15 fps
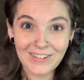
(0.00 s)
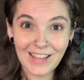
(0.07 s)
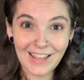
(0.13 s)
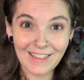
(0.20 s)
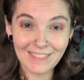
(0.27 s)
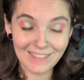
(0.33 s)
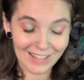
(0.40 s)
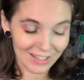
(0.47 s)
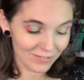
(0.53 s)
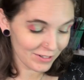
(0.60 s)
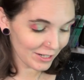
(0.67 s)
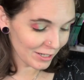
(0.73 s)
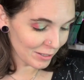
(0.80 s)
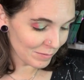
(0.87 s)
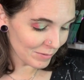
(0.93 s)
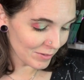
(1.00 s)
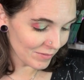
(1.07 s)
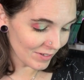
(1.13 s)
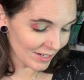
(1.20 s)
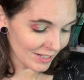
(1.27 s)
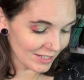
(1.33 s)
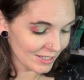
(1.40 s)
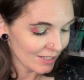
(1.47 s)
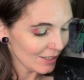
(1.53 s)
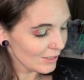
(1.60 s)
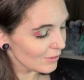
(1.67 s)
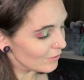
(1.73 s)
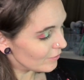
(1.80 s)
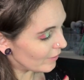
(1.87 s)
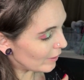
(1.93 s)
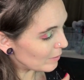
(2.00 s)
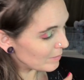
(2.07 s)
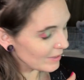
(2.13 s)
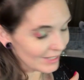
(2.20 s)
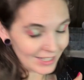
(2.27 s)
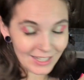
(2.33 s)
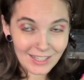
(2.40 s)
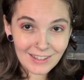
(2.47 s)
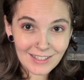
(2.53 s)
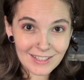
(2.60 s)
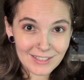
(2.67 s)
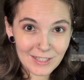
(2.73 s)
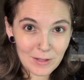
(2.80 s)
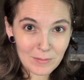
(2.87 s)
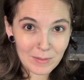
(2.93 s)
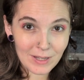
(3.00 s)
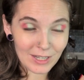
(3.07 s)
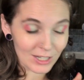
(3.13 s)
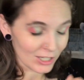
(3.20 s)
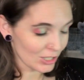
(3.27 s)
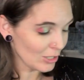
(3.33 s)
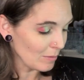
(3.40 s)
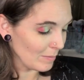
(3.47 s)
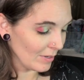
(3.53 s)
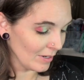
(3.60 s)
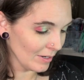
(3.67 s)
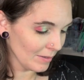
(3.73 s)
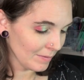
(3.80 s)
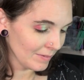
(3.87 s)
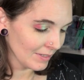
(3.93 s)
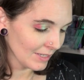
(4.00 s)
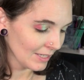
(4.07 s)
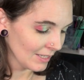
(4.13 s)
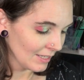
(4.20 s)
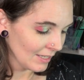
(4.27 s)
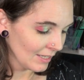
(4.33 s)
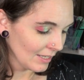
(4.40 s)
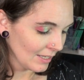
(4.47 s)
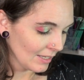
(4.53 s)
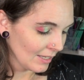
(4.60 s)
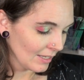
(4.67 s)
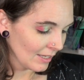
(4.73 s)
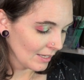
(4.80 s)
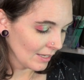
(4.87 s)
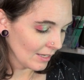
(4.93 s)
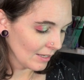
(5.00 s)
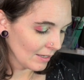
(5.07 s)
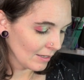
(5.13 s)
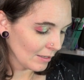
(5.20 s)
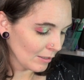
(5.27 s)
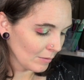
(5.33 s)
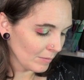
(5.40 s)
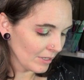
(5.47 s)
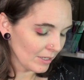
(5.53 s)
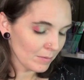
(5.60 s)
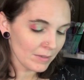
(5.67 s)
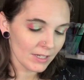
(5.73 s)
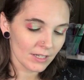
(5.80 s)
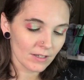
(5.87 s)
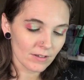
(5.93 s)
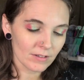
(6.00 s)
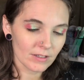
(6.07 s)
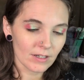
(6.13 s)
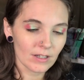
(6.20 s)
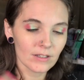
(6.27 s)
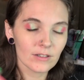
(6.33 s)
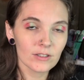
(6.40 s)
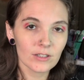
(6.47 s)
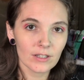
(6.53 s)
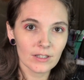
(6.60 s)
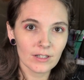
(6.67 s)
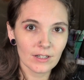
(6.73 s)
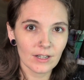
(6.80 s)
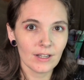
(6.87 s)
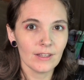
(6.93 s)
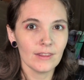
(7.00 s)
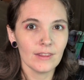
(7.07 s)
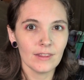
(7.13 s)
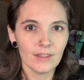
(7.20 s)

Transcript: Okay, and then we're going to move on to Family. That's that pink shimmer. And I'm going to get all the colors on there, and